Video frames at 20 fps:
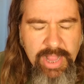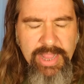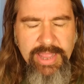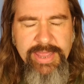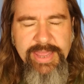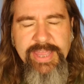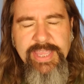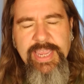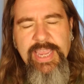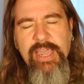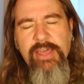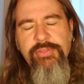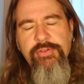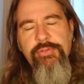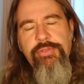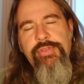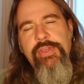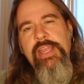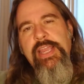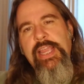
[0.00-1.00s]
The other
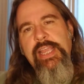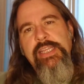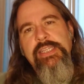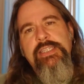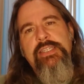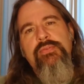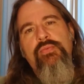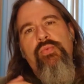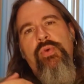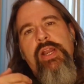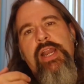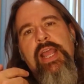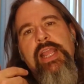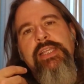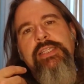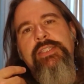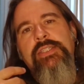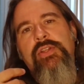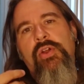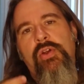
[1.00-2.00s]
thing is, when I
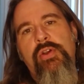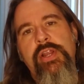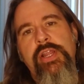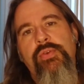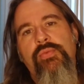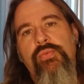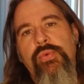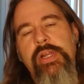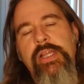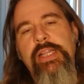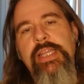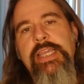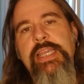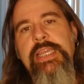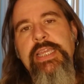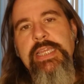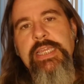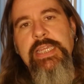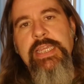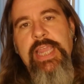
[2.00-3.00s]
started
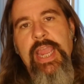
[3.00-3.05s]
really